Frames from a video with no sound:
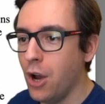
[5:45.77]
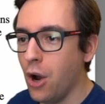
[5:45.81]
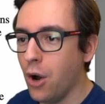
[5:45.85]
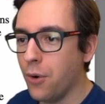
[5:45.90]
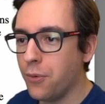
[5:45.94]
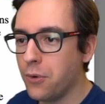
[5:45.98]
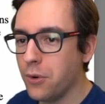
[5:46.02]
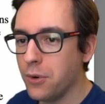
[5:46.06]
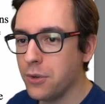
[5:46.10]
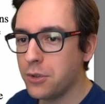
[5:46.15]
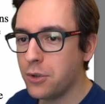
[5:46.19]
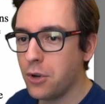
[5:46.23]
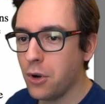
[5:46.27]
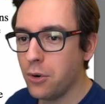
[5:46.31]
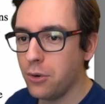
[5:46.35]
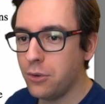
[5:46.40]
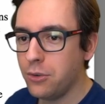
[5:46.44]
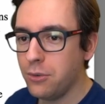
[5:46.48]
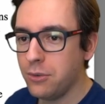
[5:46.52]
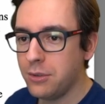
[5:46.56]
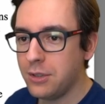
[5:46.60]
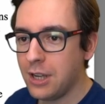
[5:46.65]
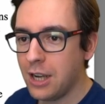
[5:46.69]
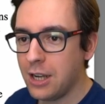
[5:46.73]
Of course,
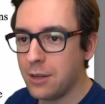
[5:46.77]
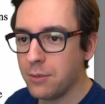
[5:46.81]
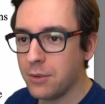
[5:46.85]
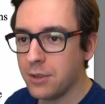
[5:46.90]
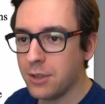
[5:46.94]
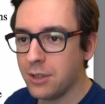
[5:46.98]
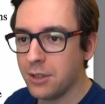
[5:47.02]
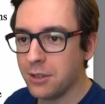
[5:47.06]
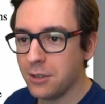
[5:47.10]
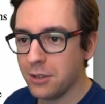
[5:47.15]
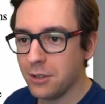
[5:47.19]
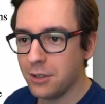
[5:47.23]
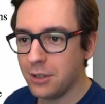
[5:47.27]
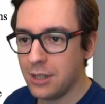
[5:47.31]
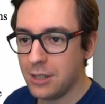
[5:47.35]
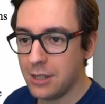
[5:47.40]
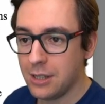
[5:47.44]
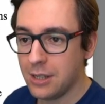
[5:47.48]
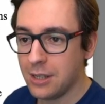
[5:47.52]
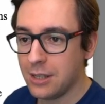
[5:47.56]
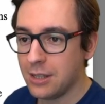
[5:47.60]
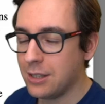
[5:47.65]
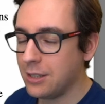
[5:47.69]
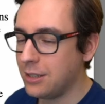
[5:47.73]
go-to statement, this
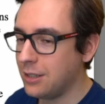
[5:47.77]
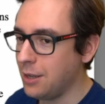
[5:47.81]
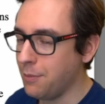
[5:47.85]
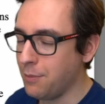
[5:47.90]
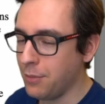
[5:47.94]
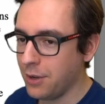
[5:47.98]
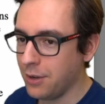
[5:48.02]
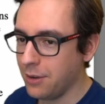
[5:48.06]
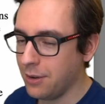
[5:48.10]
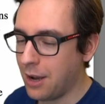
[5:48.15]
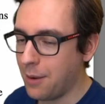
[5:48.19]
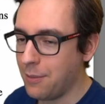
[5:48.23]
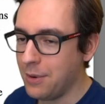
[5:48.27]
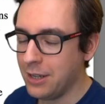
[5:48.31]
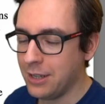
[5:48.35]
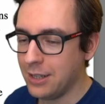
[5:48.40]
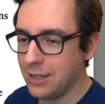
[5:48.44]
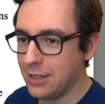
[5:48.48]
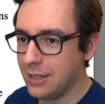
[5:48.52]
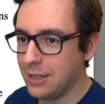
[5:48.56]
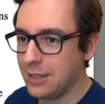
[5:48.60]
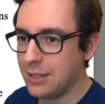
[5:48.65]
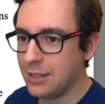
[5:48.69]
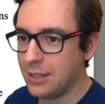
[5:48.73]

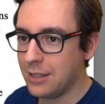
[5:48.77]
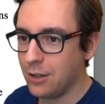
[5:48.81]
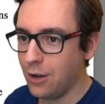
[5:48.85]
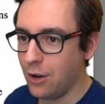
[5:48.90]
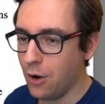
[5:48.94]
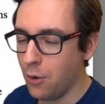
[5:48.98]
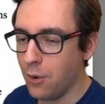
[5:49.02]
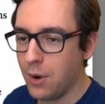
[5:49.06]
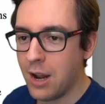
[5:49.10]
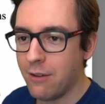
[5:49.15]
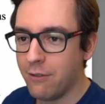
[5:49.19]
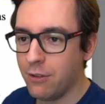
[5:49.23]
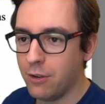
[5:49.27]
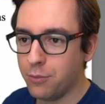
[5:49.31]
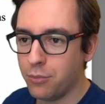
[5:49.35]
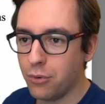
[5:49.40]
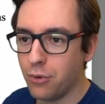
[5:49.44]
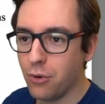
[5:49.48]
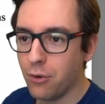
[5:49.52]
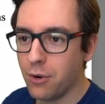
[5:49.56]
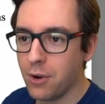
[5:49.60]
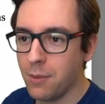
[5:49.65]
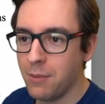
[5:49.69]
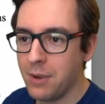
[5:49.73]
is low-level
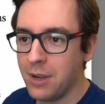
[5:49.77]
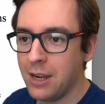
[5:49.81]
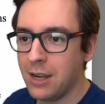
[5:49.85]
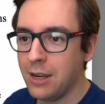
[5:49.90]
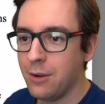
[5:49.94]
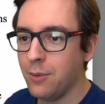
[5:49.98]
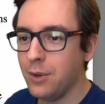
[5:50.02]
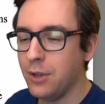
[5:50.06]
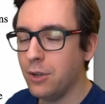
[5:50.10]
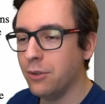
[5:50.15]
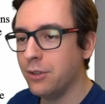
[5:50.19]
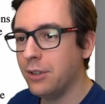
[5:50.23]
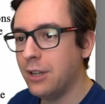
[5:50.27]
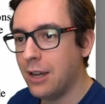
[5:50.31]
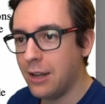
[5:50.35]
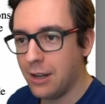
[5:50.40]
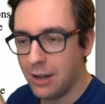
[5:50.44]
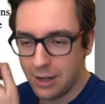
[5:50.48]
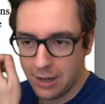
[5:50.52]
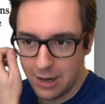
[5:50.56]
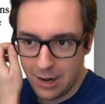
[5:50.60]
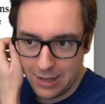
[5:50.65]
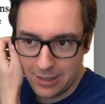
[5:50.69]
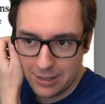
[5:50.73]
programming. We don't,
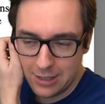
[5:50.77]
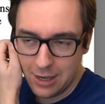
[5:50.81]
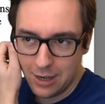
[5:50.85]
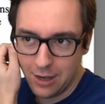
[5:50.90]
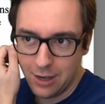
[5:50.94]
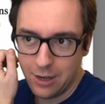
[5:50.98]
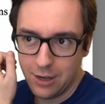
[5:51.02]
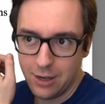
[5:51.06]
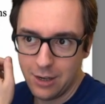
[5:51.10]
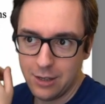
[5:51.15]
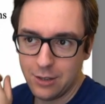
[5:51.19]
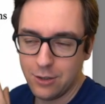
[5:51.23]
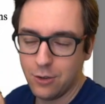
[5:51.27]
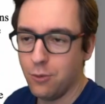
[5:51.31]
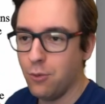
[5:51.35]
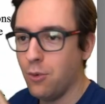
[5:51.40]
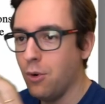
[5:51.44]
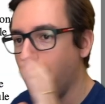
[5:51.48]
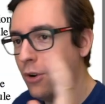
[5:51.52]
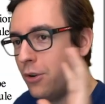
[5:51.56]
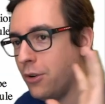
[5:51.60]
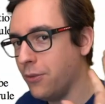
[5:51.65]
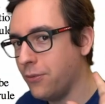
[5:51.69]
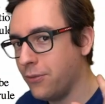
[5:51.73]
let's say, in the
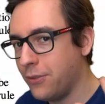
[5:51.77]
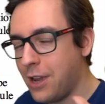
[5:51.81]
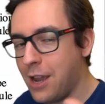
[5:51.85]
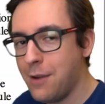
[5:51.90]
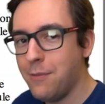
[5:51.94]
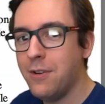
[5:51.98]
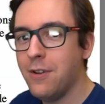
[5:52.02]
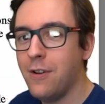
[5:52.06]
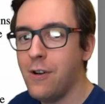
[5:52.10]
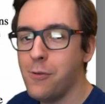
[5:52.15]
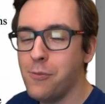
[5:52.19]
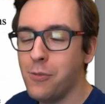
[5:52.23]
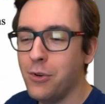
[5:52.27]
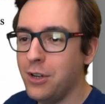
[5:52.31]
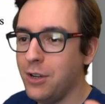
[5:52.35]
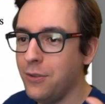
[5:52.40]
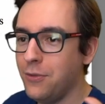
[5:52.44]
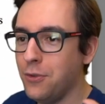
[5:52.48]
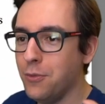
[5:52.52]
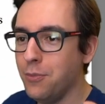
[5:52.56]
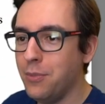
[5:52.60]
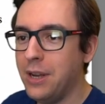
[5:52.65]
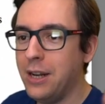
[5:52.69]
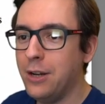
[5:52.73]
world of game development,
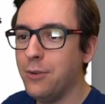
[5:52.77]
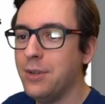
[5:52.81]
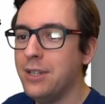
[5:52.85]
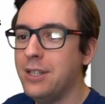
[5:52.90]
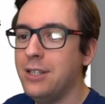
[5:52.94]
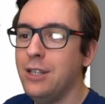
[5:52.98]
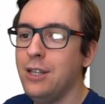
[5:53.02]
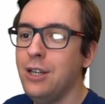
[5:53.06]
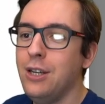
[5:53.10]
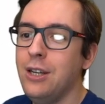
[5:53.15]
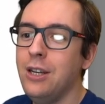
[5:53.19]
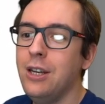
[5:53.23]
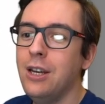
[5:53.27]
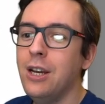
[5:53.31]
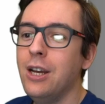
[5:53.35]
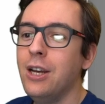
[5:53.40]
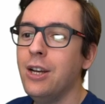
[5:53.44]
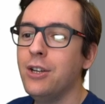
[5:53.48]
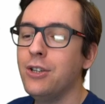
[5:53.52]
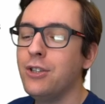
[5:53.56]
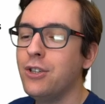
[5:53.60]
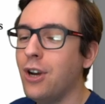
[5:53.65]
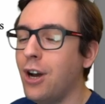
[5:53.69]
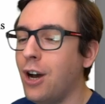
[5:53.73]
if you build with C#
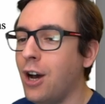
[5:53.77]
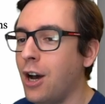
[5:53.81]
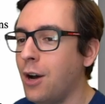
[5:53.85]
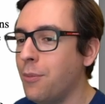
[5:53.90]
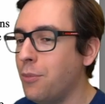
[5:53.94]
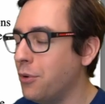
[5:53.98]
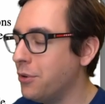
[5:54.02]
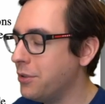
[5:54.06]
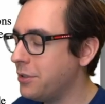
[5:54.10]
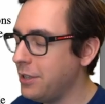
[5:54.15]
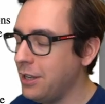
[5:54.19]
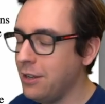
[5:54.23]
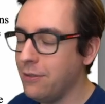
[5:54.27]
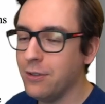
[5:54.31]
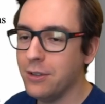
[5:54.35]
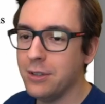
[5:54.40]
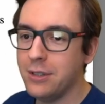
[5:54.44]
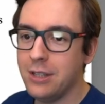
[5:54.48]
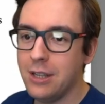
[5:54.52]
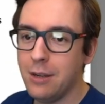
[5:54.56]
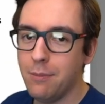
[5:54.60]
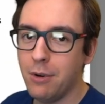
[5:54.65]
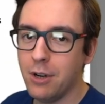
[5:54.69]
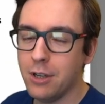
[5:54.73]
or even C++,